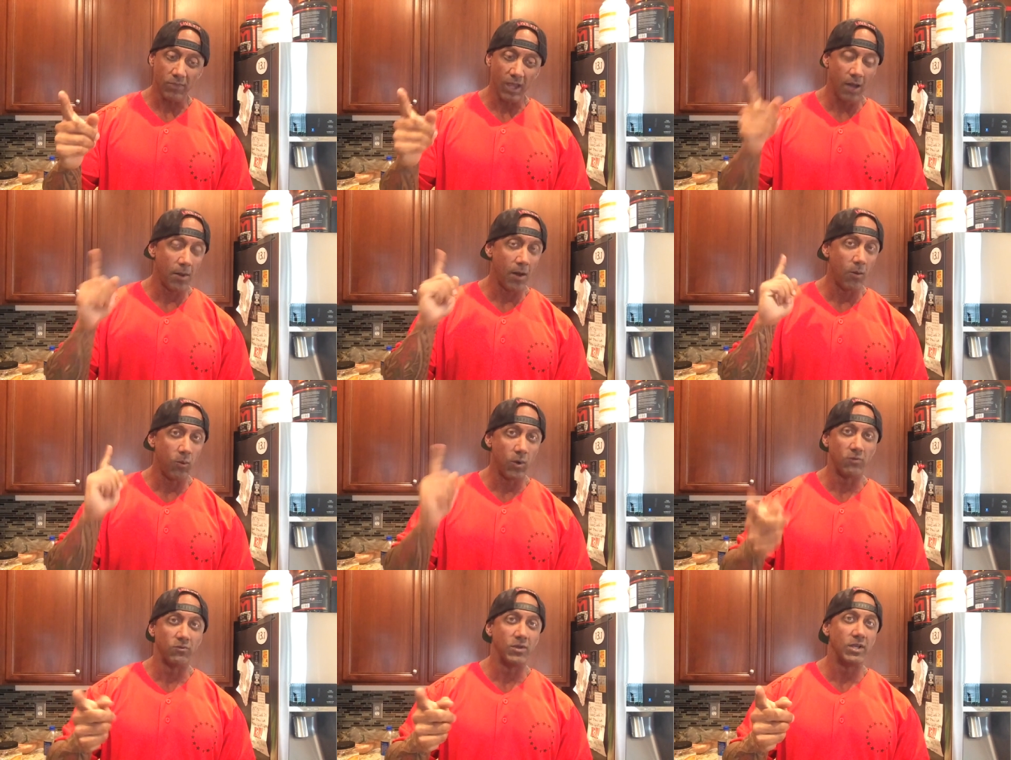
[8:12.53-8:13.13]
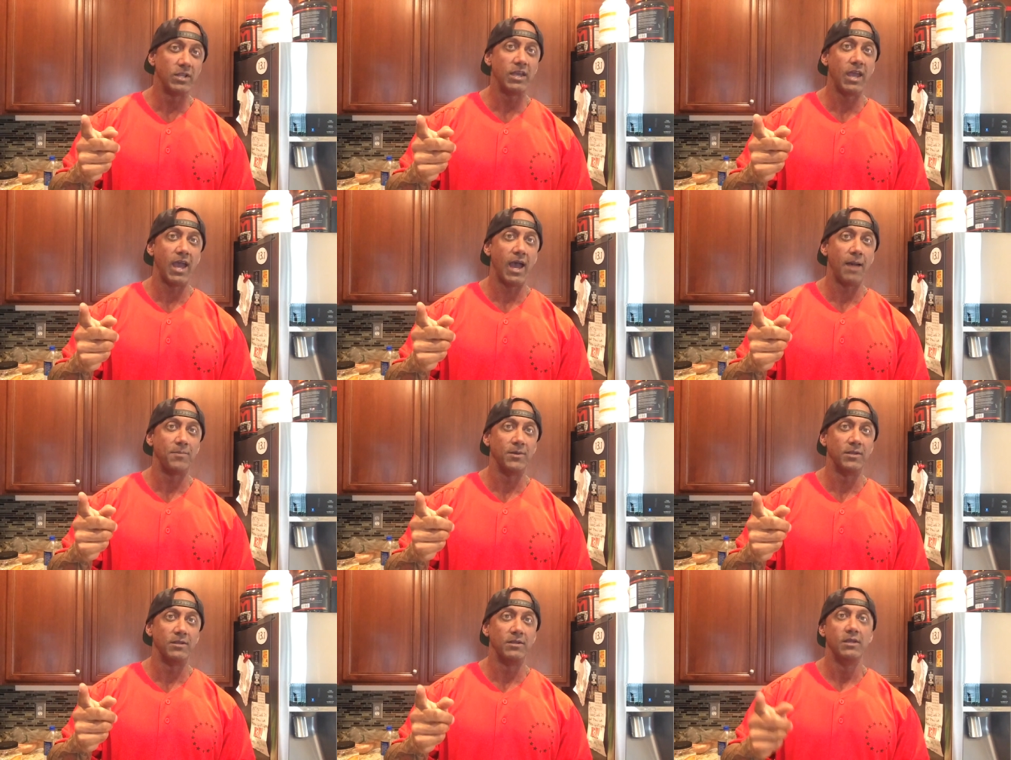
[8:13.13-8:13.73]
about what really
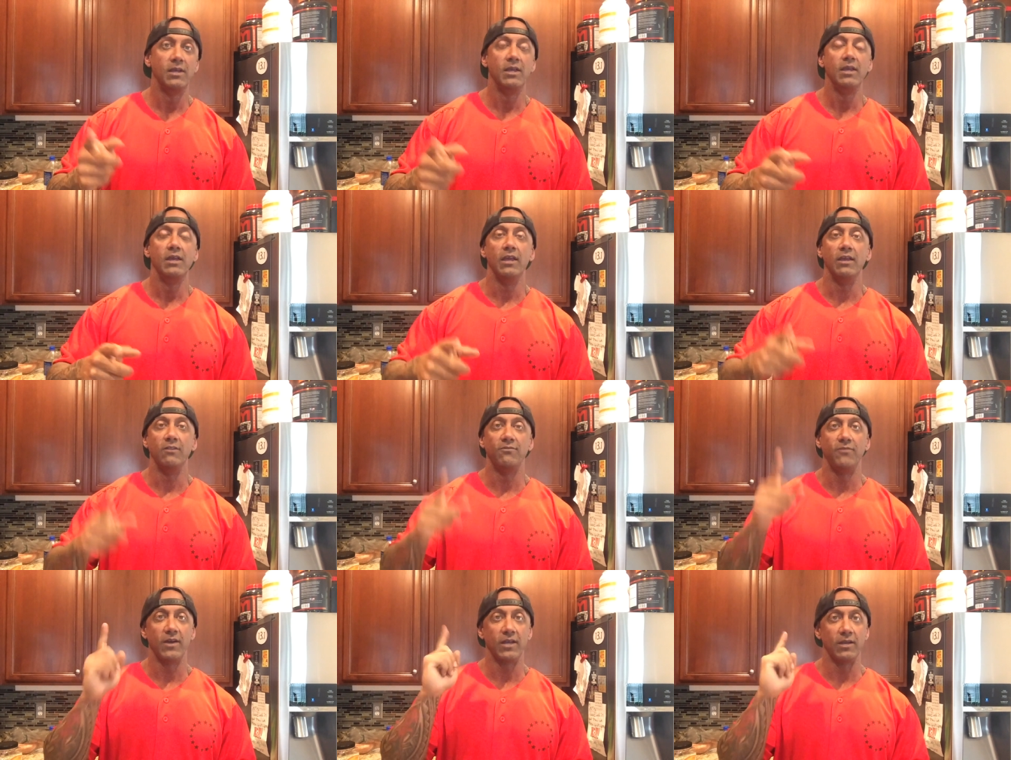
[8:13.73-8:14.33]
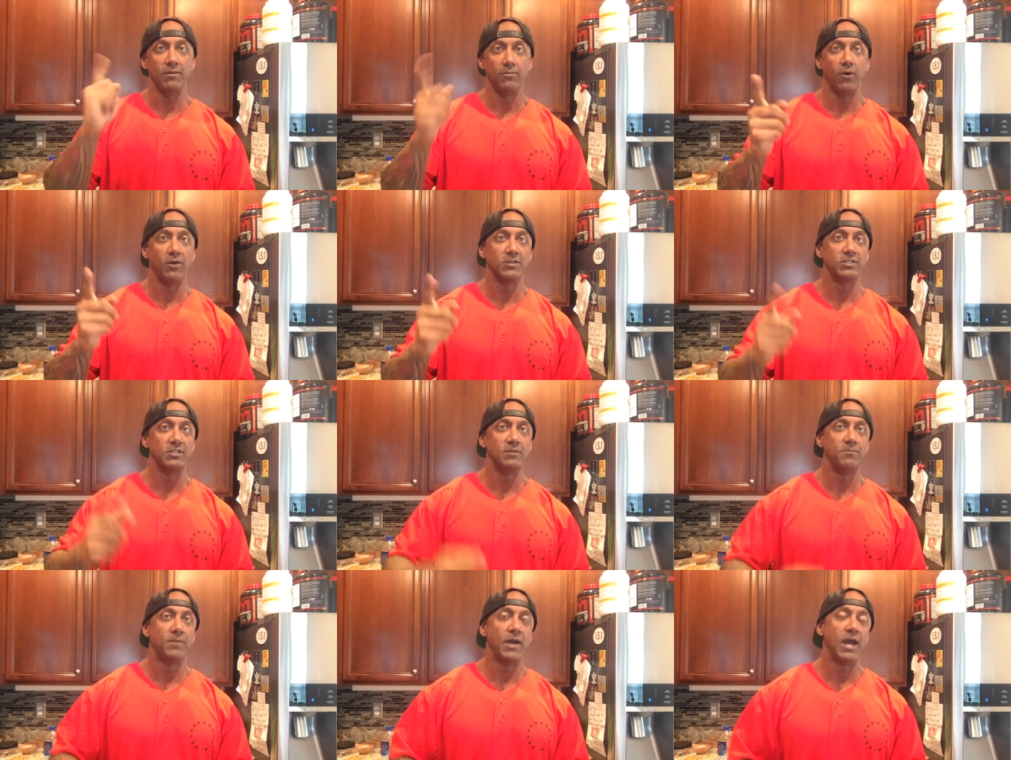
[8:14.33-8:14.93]
happened and fucking
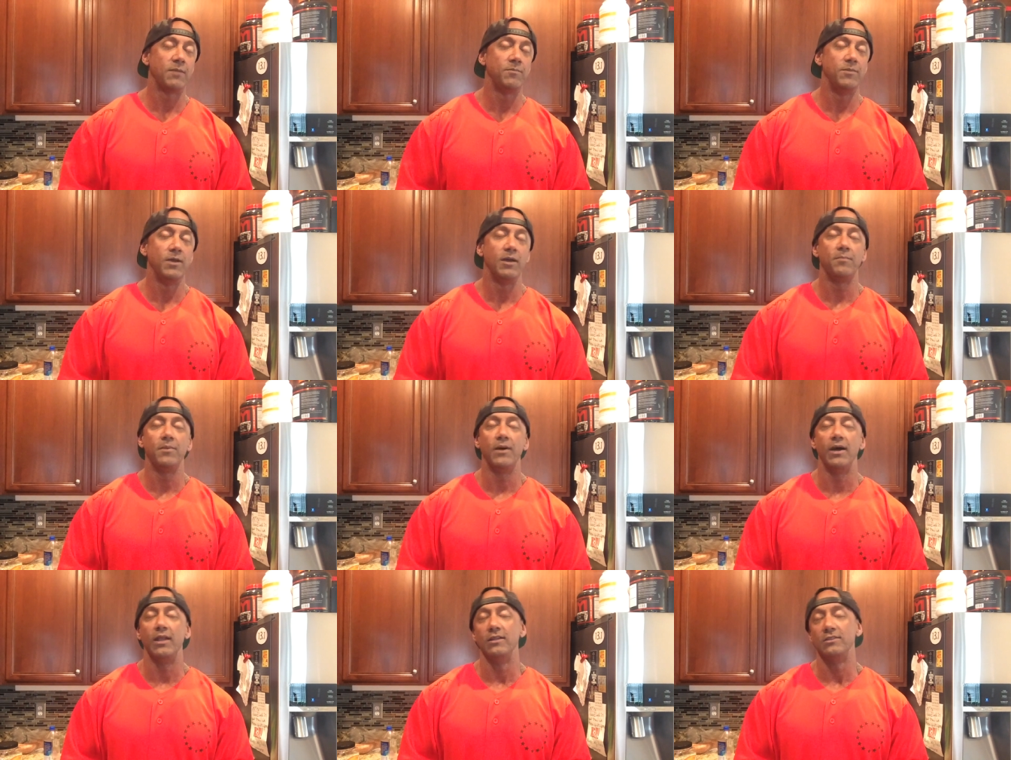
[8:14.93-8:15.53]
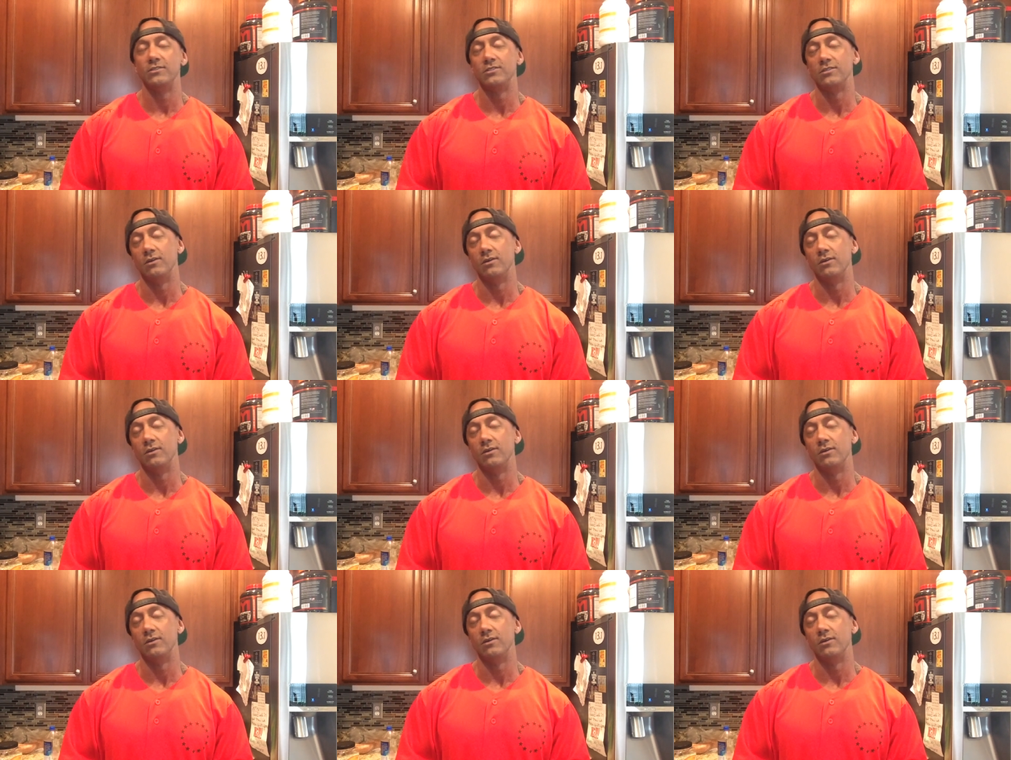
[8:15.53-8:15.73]
Boston to back me up on it.